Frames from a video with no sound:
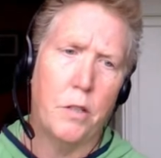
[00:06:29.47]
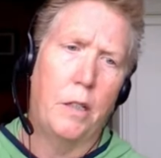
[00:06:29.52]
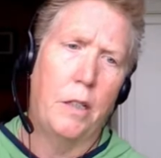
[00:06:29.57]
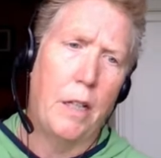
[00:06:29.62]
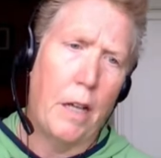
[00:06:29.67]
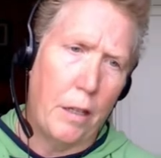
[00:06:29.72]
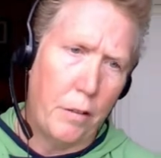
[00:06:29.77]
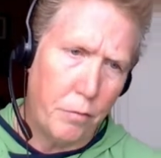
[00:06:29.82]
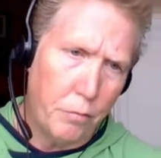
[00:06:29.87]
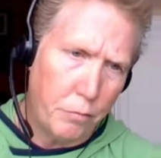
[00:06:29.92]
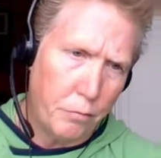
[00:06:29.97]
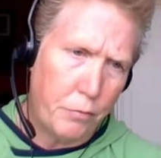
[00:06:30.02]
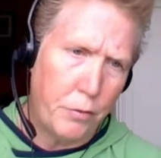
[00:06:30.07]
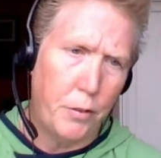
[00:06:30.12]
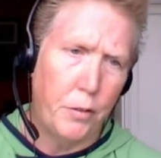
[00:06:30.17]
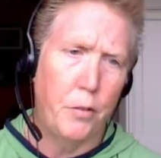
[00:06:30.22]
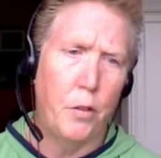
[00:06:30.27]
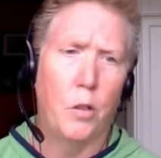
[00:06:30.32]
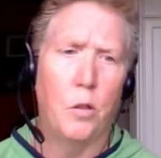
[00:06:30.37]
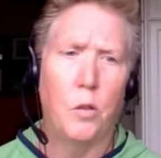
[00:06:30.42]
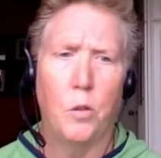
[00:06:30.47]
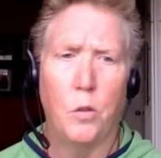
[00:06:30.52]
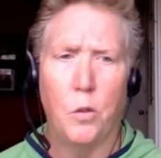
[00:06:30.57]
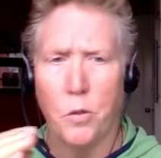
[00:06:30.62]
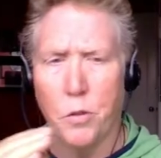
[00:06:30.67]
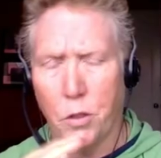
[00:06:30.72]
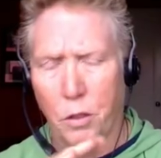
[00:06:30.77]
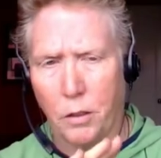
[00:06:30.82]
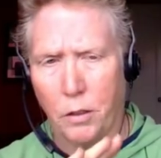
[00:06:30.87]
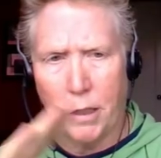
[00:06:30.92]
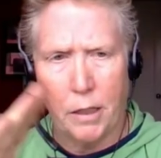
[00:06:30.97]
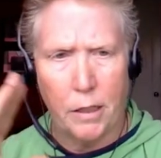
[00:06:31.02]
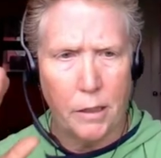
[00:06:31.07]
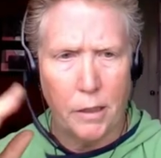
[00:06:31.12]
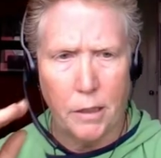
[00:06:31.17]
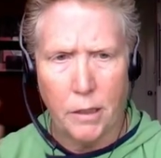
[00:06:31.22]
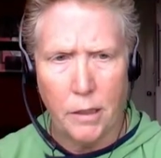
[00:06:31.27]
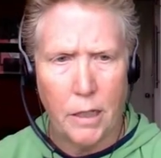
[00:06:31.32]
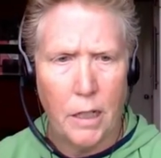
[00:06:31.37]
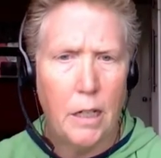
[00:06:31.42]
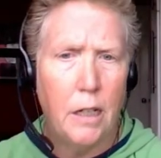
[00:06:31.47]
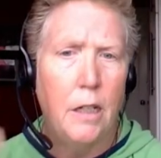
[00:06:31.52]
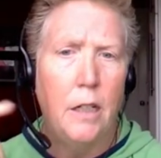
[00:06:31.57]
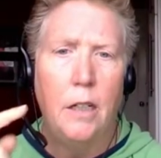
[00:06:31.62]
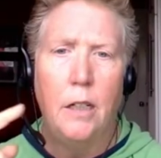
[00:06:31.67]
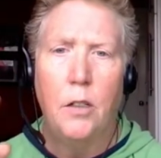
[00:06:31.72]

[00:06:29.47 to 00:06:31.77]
and I've filled the holes and da-da-da-da-da.